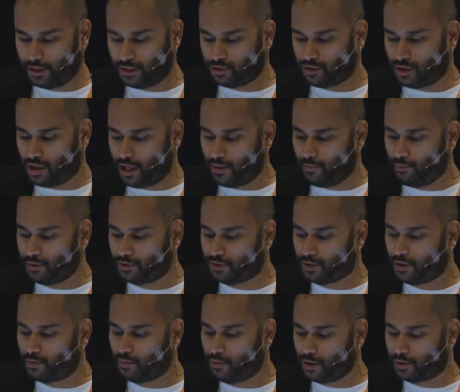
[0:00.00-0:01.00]
at the time, we
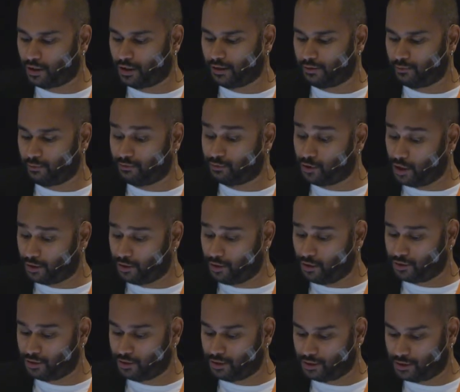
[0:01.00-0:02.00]
started working with drug
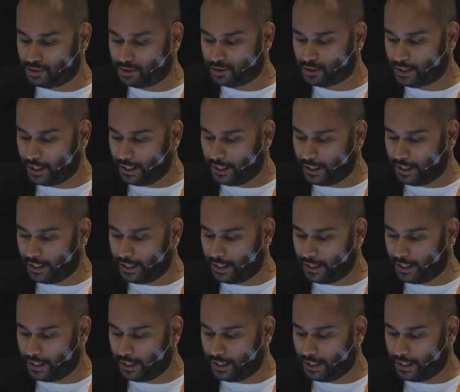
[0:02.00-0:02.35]
users,